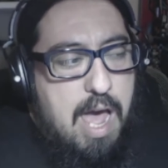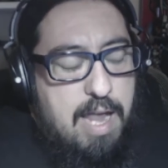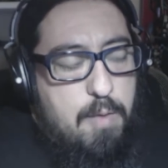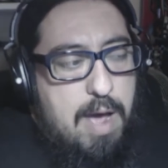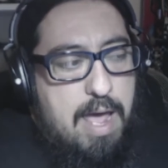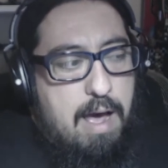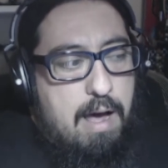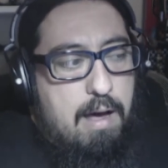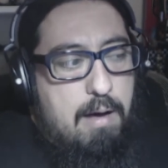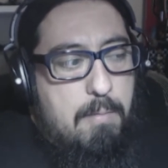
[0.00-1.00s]
Anyway,
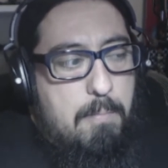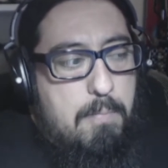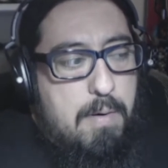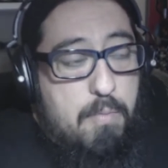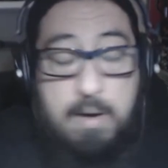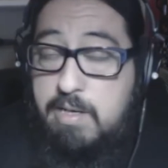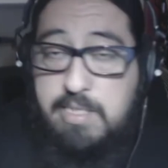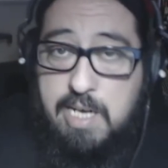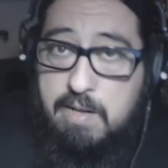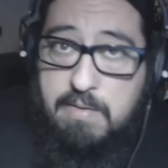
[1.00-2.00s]
we're gonna
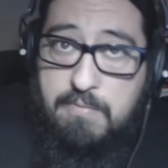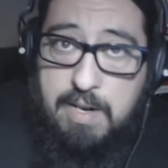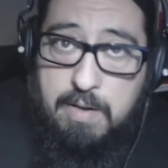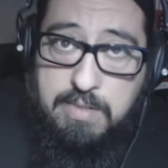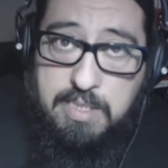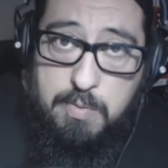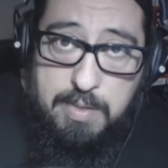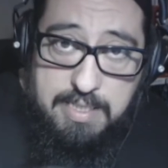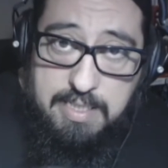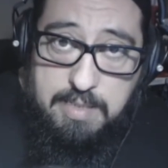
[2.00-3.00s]
check out the video and see
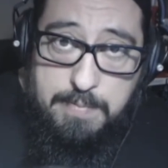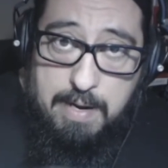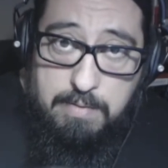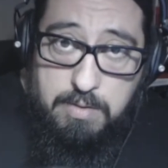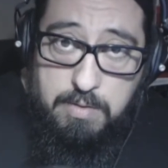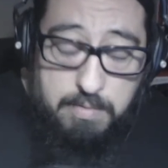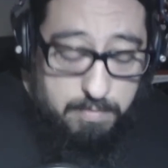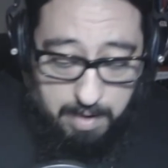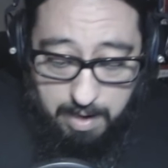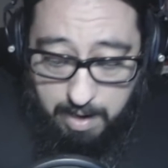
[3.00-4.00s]
what this is about.
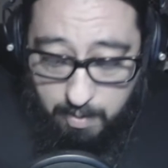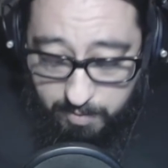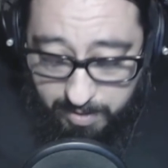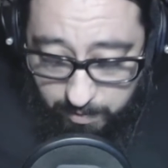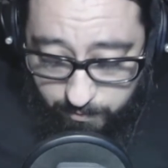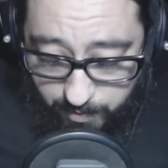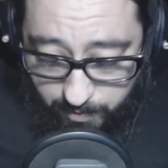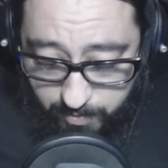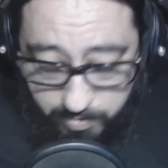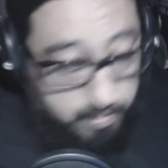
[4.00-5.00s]
So without
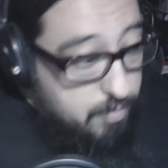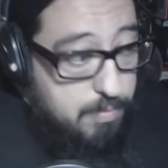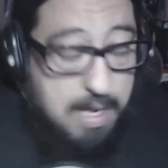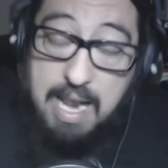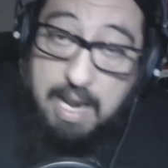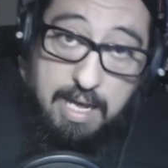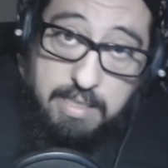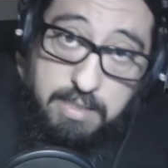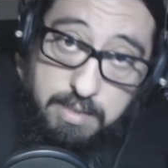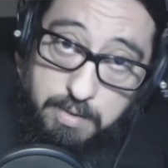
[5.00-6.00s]
further ado,
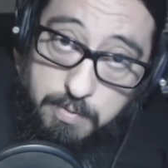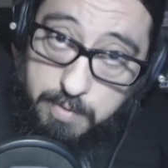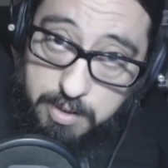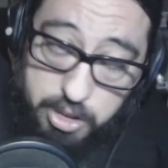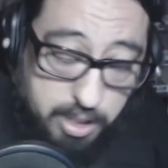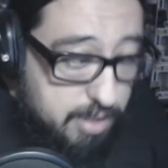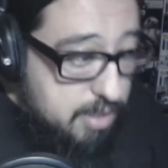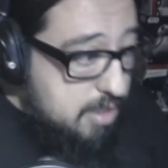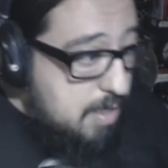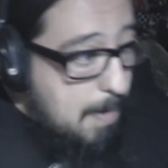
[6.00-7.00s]
let's do the
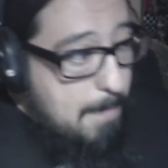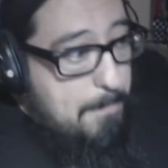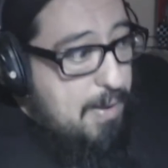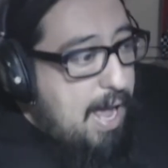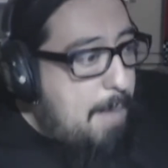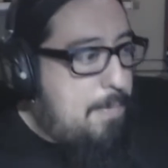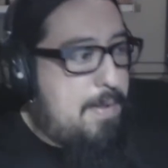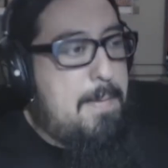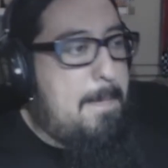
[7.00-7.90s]
shit. Pop!